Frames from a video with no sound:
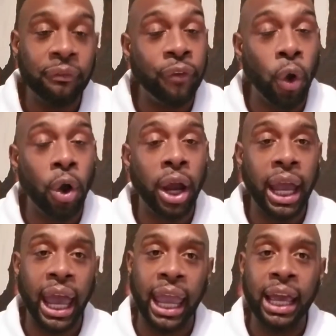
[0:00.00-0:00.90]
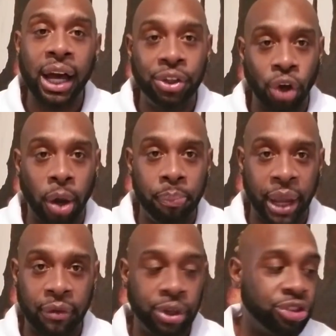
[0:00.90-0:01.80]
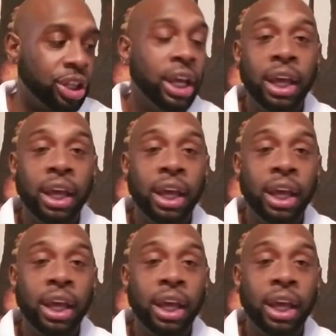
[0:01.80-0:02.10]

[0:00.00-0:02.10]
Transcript: for a adult beverage.